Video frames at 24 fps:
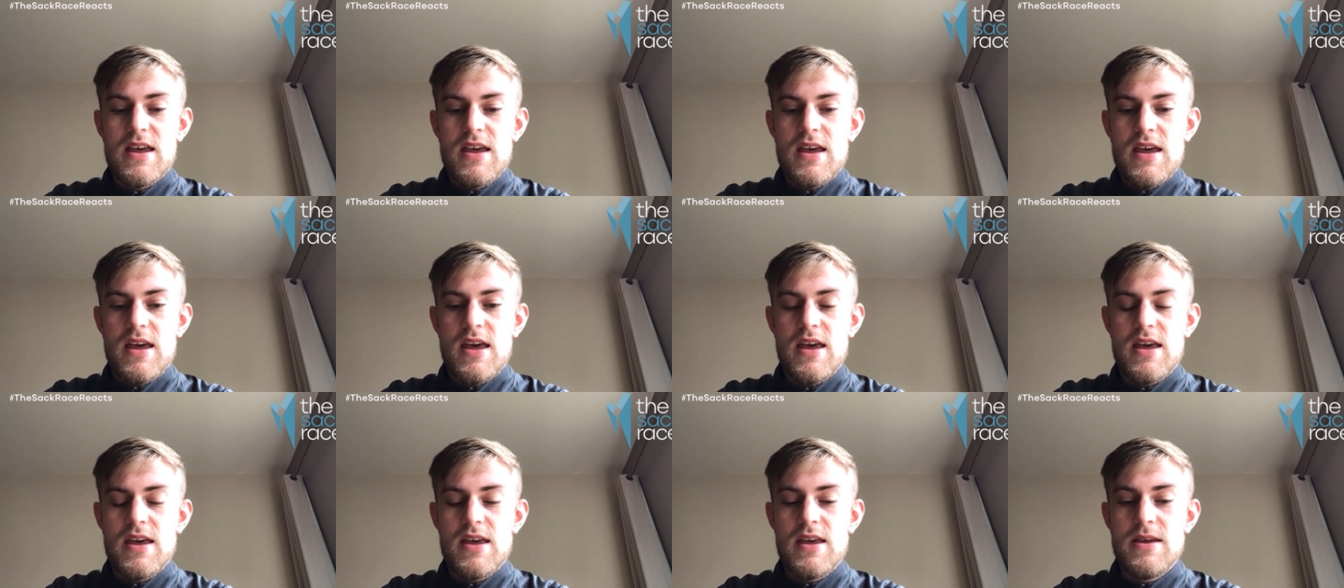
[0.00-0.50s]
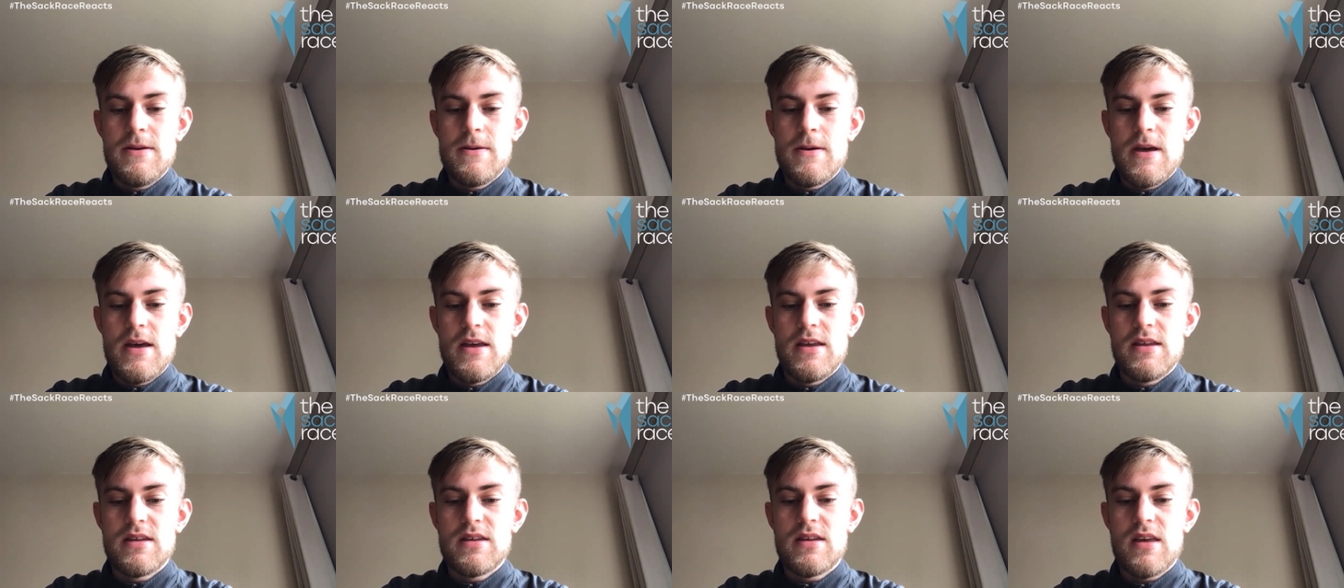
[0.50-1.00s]
he
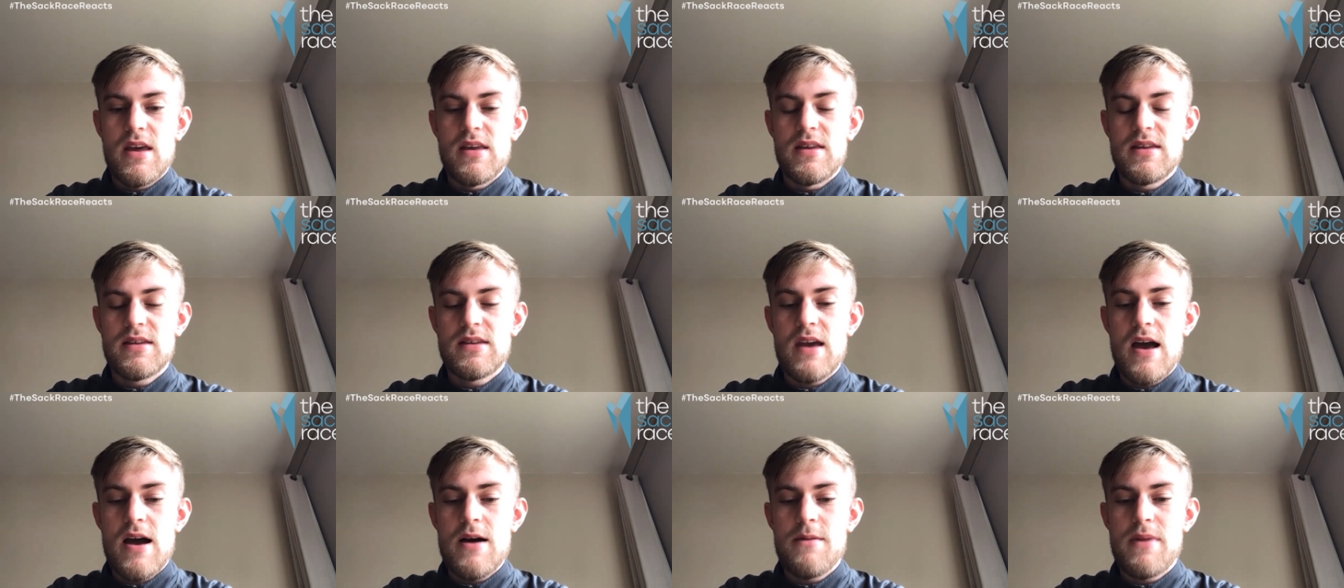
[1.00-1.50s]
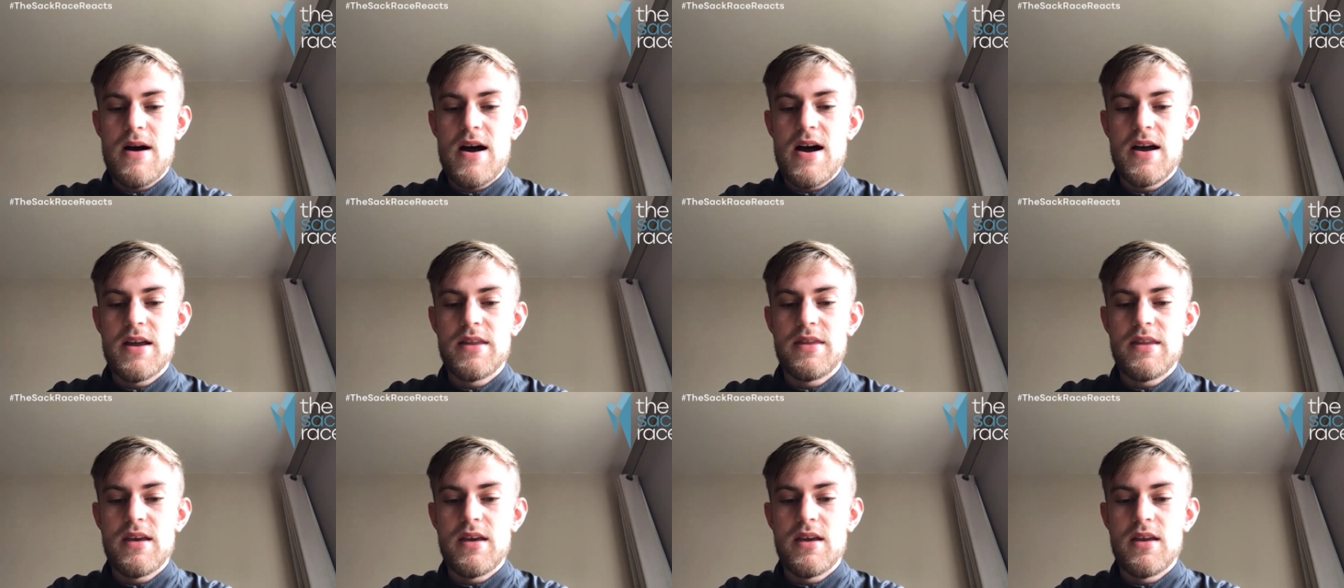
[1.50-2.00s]
sat by